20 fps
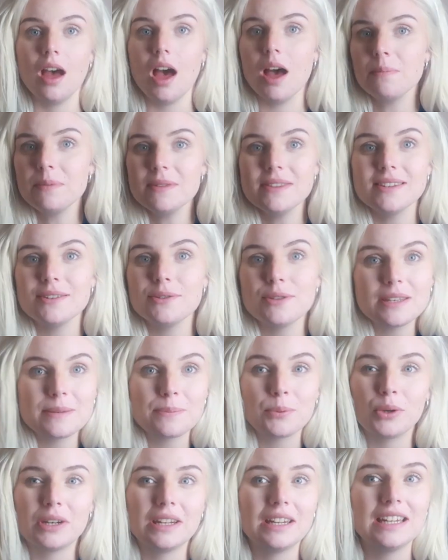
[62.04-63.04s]
Up until this
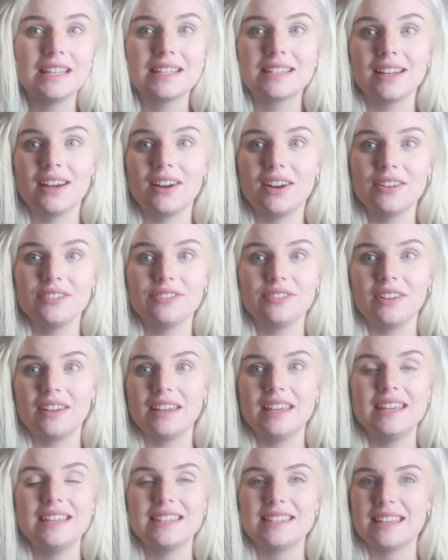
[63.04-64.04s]
point in his life,
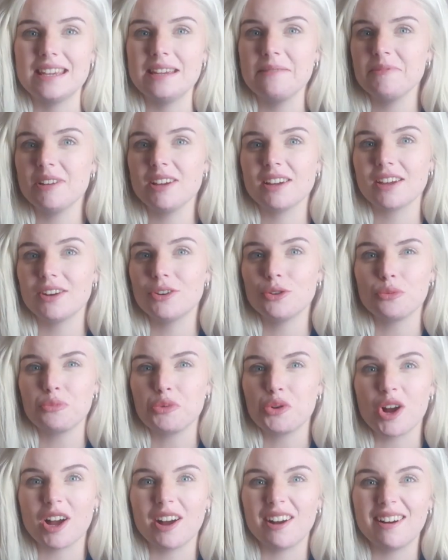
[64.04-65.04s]
he seemed like a
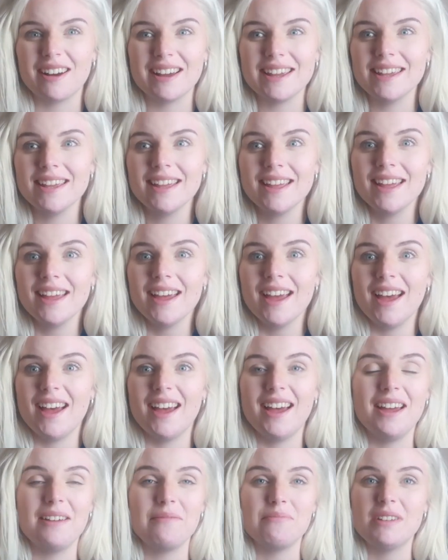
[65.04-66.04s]
normal guy.
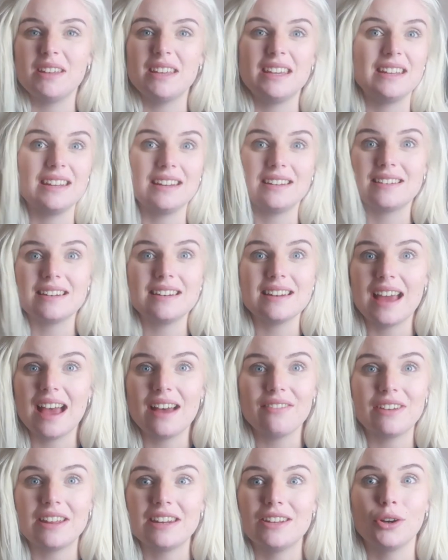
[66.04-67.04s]
He didn't
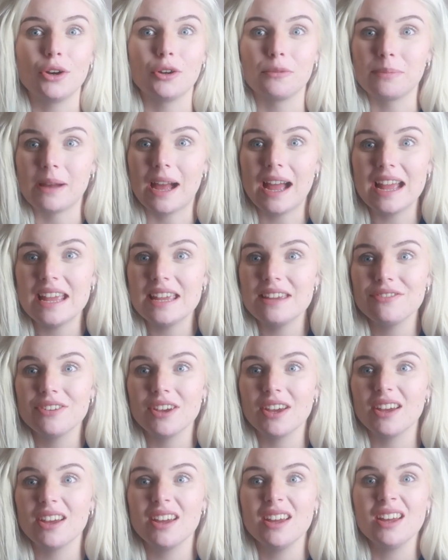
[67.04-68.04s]
have any odd
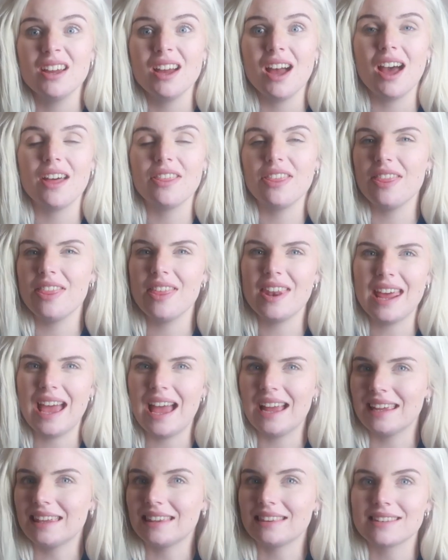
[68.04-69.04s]
behaviour other than
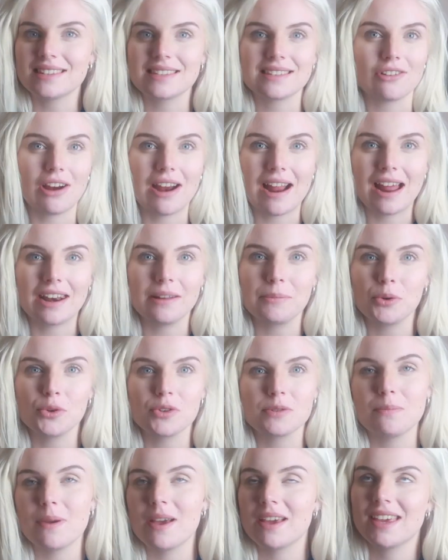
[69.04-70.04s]
hanging the stray
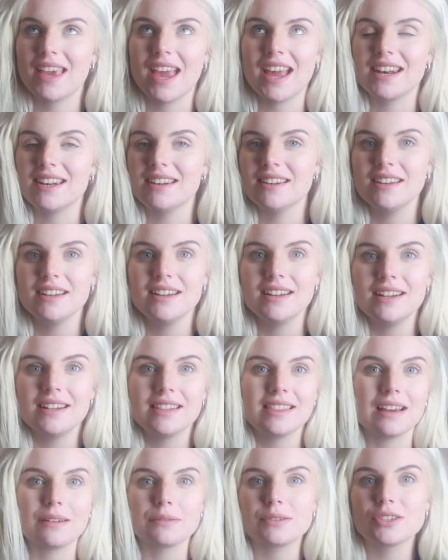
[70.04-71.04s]
animals, but again,
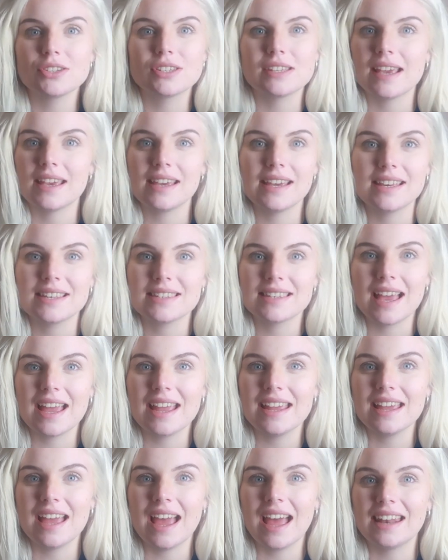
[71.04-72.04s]
that was just
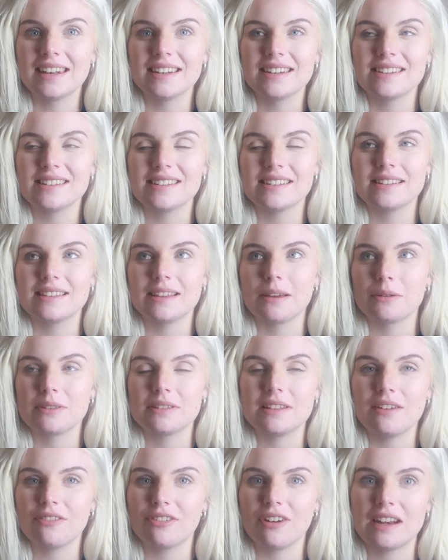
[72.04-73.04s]
hearsay and there was
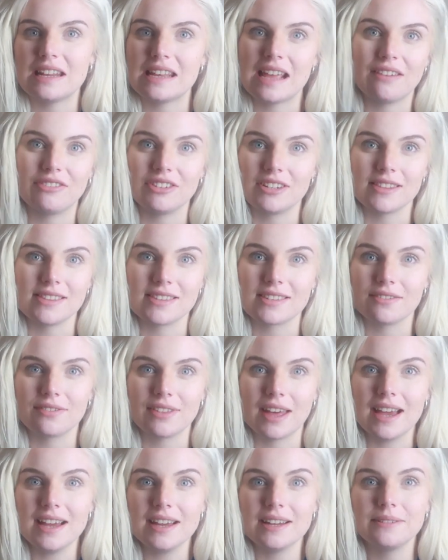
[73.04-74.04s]
never any evidence of
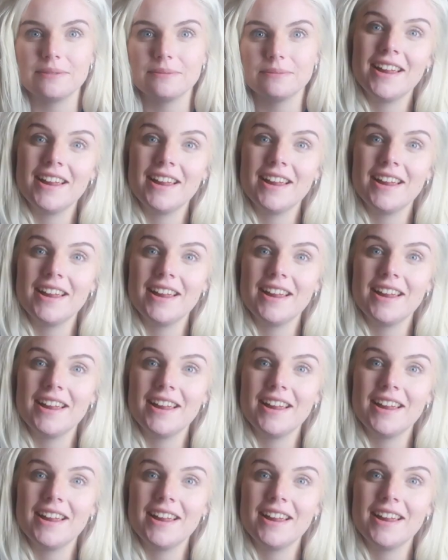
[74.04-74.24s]
that.